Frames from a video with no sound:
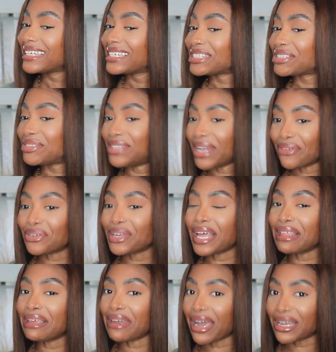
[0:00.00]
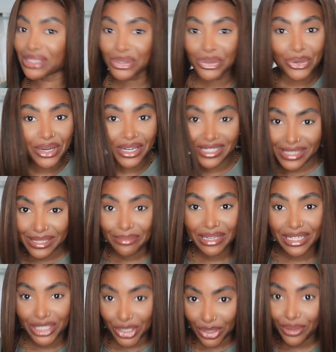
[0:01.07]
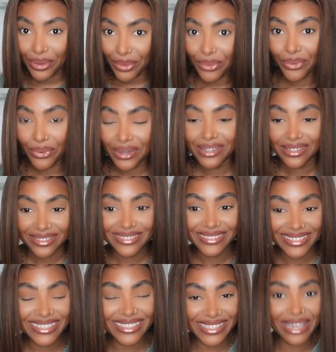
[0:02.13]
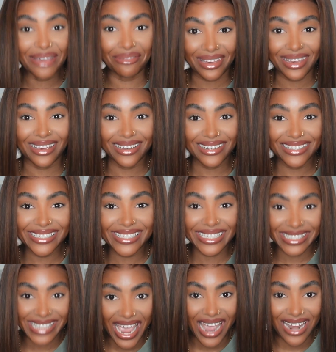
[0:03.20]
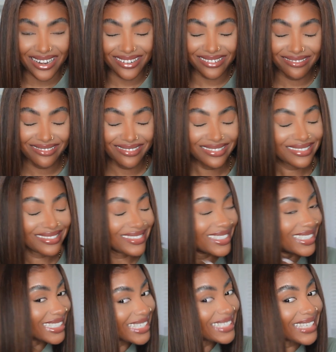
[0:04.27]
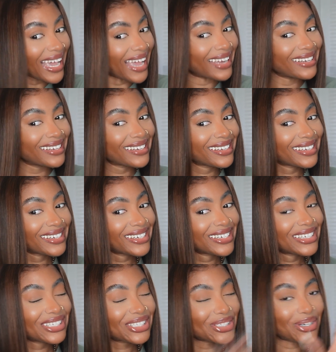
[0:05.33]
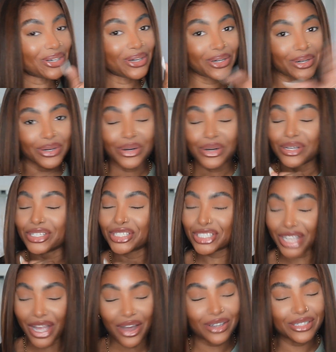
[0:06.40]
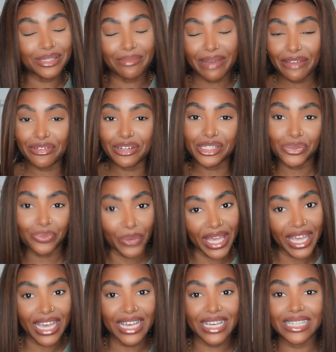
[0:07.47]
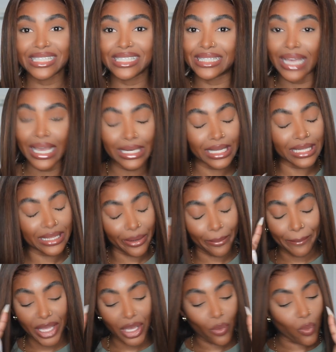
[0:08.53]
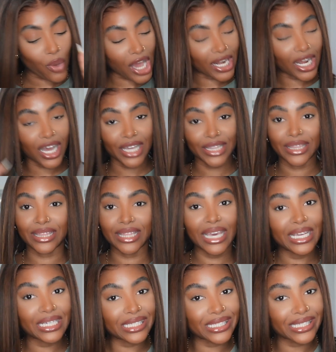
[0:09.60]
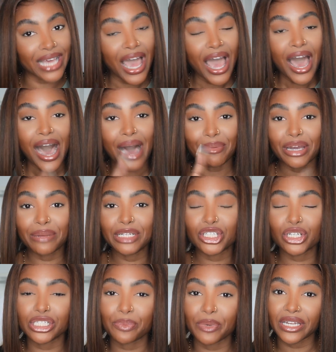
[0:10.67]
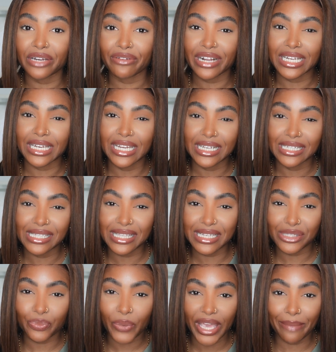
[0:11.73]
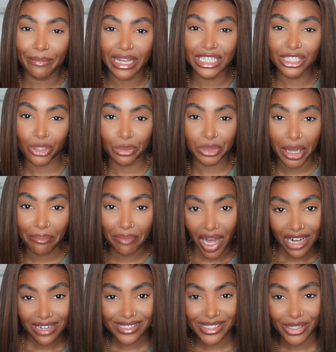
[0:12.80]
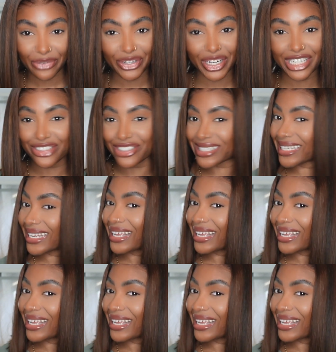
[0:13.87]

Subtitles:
it's definitely not too good to be true. It's giving. It's a 10. It's a 10. So shout out to Myfirstwig because they did their big one on this. I'm gonna be sure to direct link to this wig in my description box, so if you're interested